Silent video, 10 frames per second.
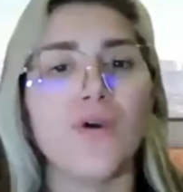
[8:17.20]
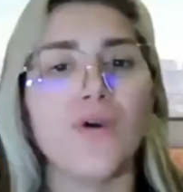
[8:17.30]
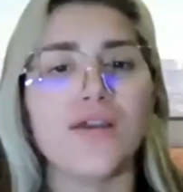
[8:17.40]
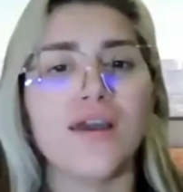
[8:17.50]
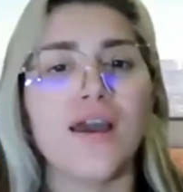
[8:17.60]

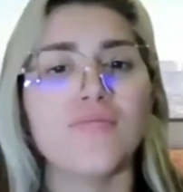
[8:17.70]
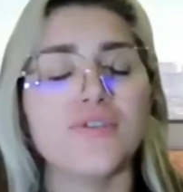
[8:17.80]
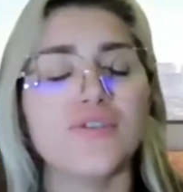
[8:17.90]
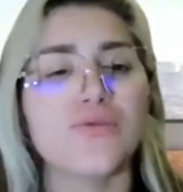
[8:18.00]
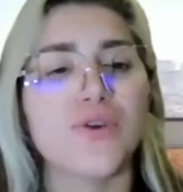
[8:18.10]
what
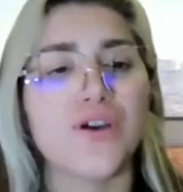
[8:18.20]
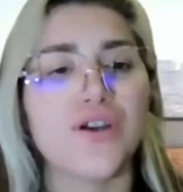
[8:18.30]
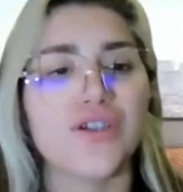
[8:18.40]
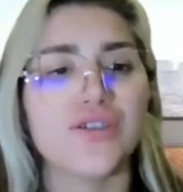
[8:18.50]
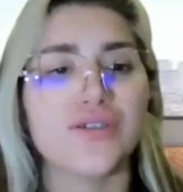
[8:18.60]
comes
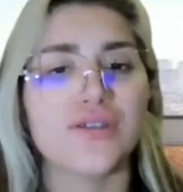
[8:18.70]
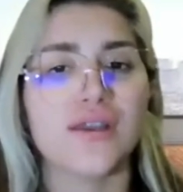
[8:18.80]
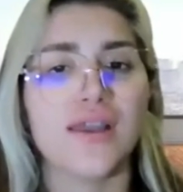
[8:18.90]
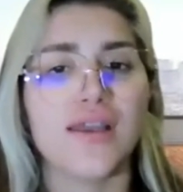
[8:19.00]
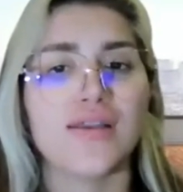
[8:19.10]
first
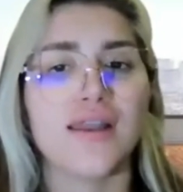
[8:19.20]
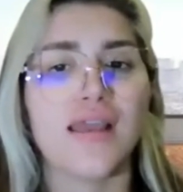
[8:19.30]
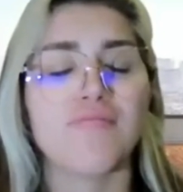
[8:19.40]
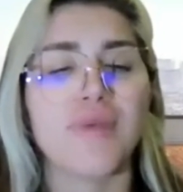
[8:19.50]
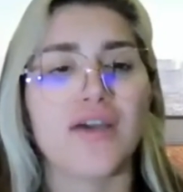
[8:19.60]
in
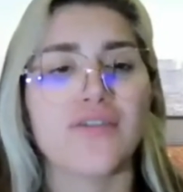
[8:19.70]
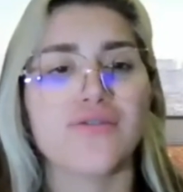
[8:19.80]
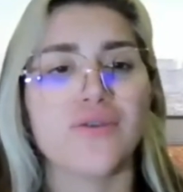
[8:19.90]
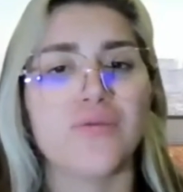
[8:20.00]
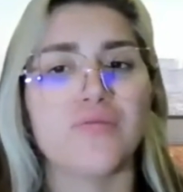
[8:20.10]
a
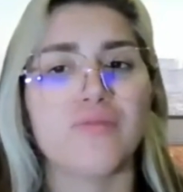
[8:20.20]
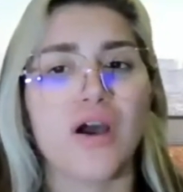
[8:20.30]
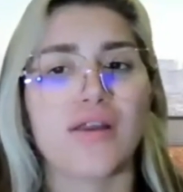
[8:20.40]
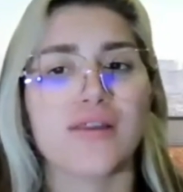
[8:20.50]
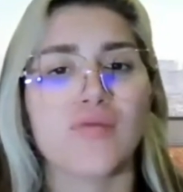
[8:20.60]
bathroom
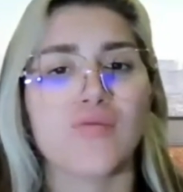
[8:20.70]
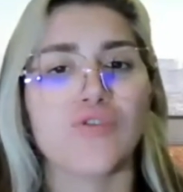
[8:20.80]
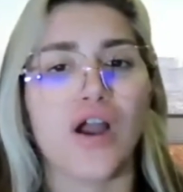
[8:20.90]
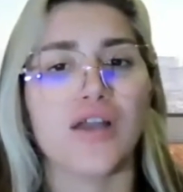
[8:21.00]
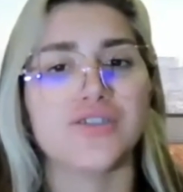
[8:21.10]
remodeling
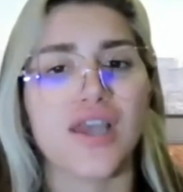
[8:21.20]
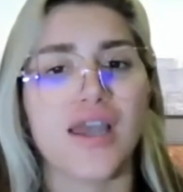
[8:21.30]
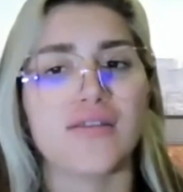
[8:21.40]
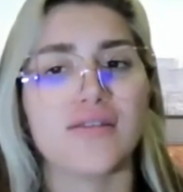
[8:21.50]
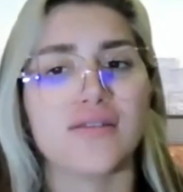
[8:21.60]

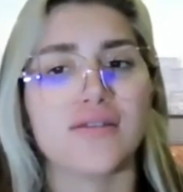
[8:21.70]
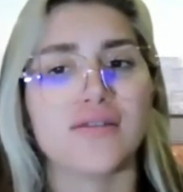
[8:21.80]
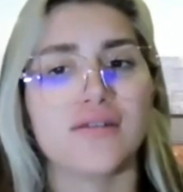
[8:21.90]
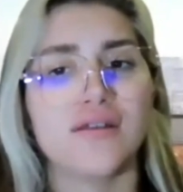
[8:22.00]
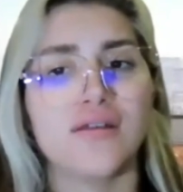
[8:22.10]
project?
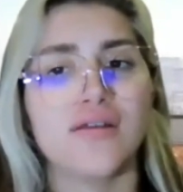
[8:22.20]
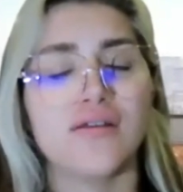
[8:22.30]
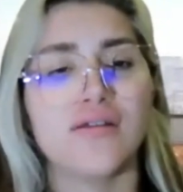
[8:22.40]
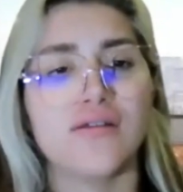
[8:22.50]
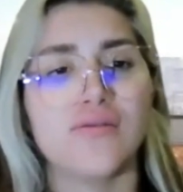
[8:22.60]

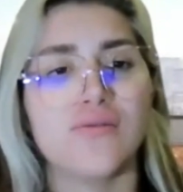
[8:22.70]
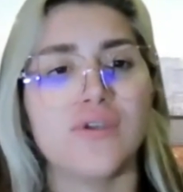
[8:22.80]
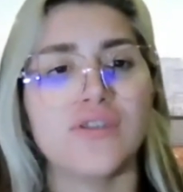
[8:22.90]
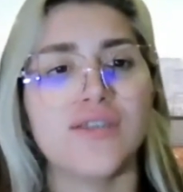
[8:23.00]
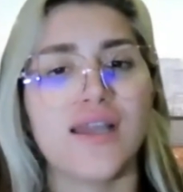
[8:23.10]

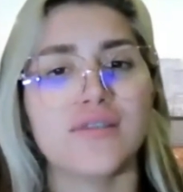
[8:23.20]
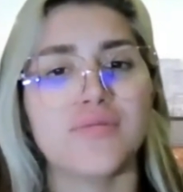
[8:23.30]
What's